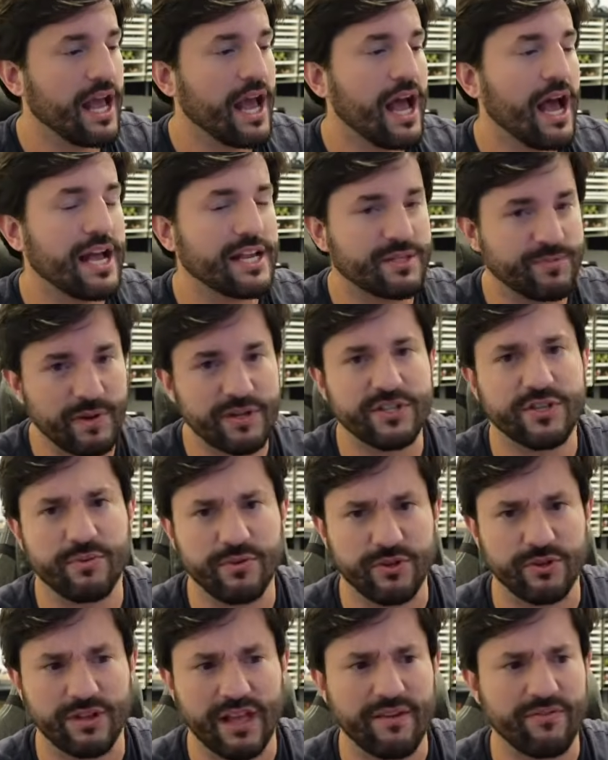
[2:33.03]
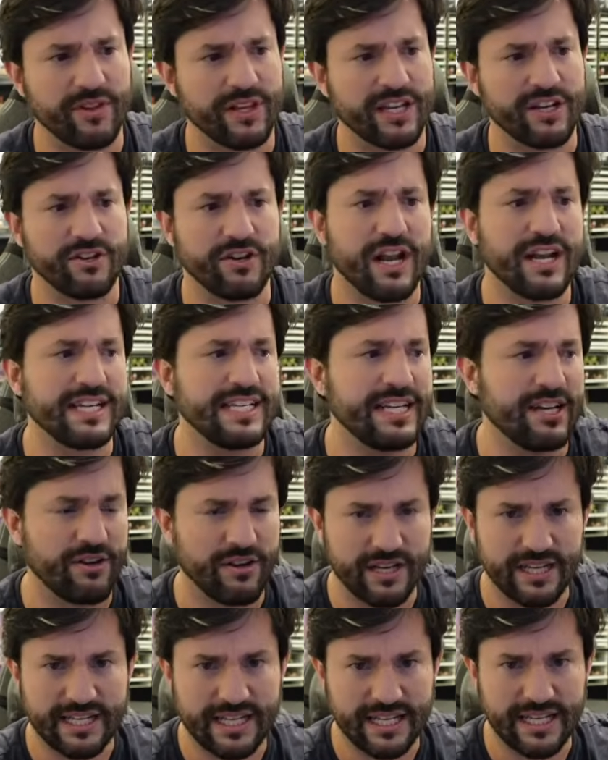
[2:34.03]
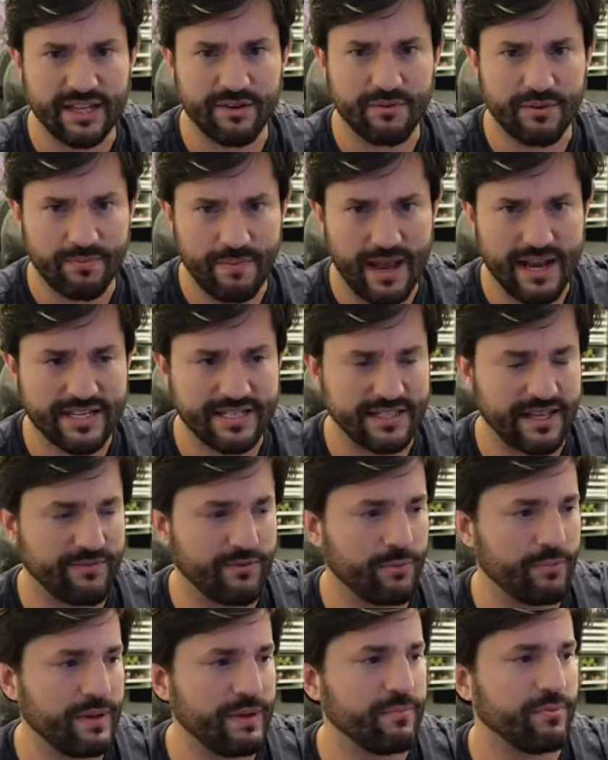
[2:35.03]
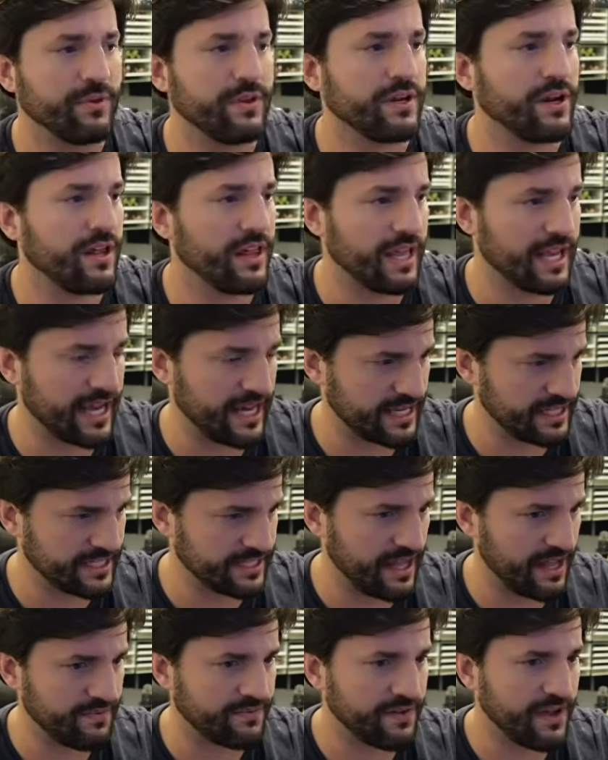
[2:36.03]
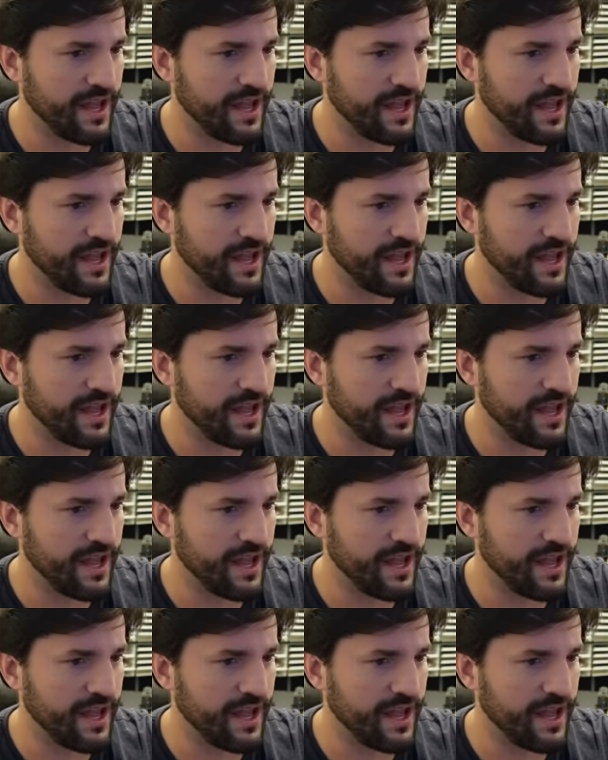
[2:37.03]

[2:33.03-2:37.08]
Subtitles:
Especially when you're leveling, you're not dealing with max level people and all that kind of stuff.